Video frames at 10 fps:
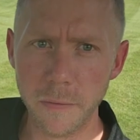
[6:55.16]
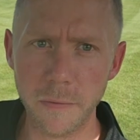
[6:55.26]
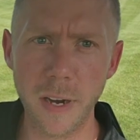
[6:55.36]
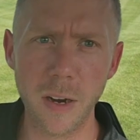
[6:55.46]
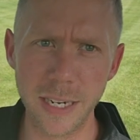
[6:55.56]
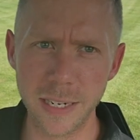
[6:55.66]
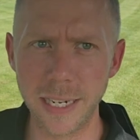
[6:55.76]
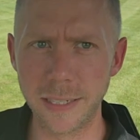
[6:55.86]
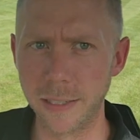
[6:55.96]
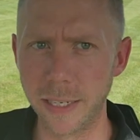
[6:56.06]
very
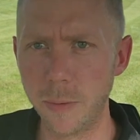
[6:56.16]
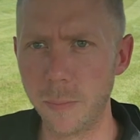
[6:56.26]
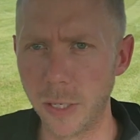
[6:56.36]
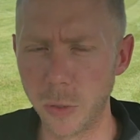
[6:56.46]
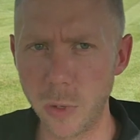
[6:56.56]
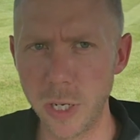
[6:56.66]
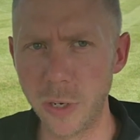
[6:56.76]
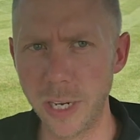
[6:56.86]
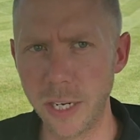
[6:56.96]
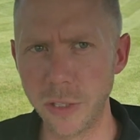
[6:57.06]
nicely, because what you
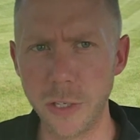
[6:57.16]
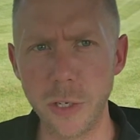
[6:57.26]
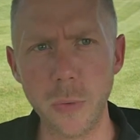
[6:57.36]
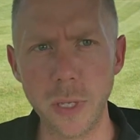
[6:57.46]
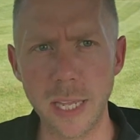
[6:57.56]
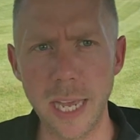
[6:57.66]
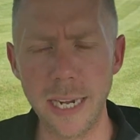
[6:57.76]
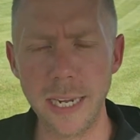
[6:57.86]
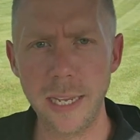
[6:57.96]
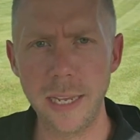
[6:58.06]
can actually do with
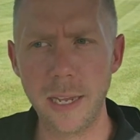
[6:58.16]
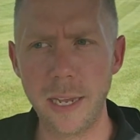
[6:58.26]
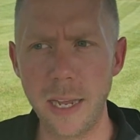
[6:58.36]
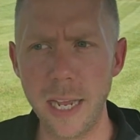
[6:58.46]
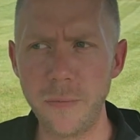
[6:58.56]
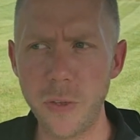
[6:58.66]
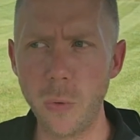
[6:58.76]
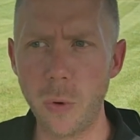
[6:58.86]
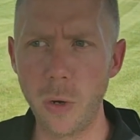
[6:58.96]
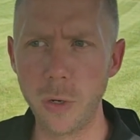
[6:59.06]
that, if
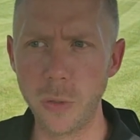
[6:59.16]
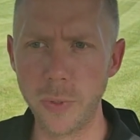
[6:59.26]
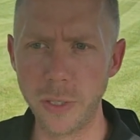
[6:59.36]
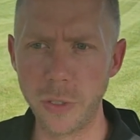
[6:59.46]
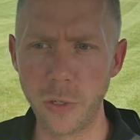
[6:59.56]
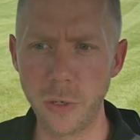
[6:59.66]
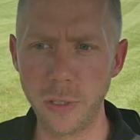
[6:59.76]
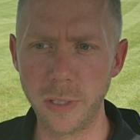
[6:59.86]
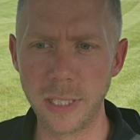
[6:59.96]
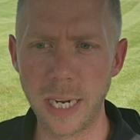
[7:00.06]
you are doing
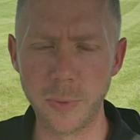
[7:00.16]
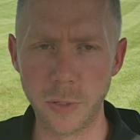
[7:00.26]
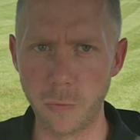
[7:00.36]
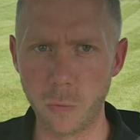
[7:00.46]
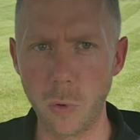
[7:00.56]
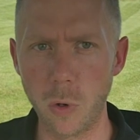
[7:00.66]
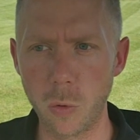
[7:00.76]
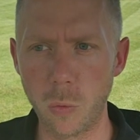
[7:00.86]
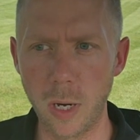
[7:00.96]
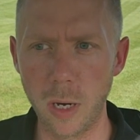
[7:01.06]
certain types of work
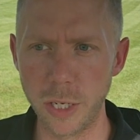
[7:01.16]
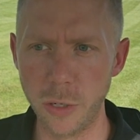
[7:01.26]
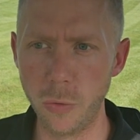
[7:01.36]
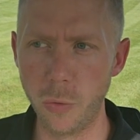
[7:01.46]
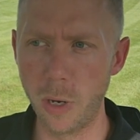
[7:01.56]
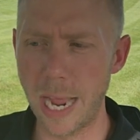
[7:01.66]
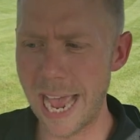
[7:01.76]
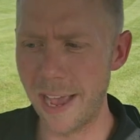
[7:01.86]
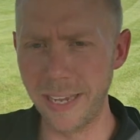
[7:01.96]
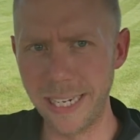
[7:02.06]
where you
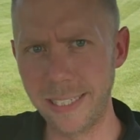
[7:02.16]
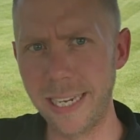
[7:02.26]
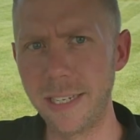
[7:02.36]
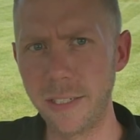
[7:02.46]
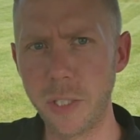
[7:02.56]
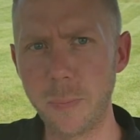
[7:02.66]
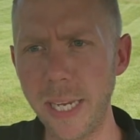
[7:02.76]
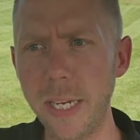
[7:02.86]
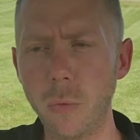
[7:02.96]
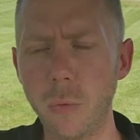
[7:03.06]
have a set
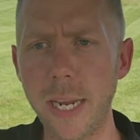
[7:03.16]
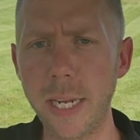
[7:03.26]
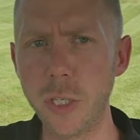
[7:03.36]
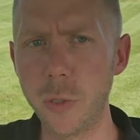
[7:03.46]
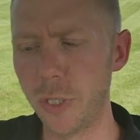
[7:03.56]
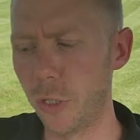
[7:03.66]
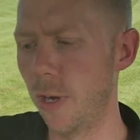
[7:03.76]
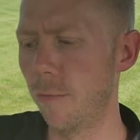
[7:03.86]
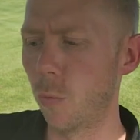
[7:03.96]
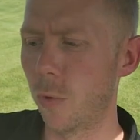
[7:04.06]
speed range but you
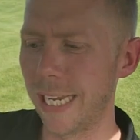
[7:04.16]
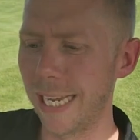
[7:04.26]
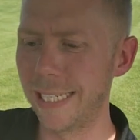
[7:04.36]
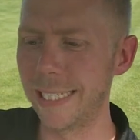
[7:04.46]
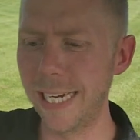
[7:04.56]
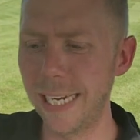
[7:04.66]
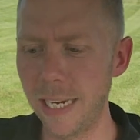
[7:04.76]
never want to exceed